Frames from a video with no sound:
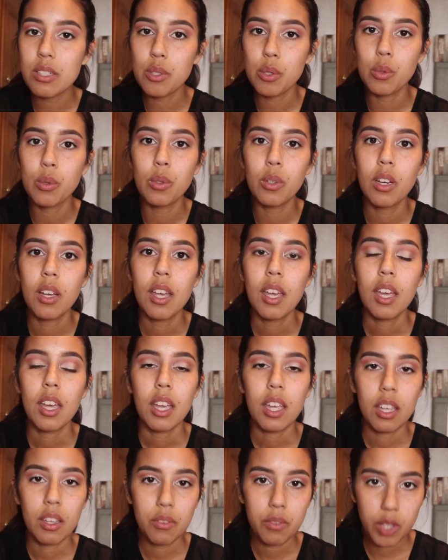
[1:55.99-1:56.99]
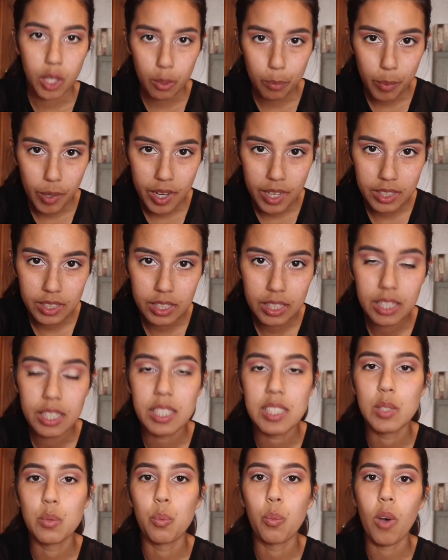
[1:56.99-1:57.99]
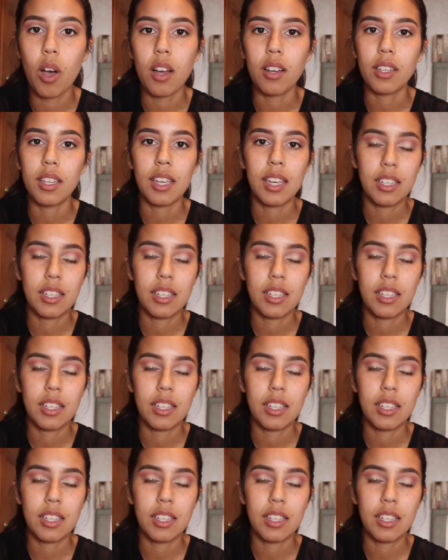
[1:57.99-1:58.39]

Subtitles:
do if you're pregnant is walk.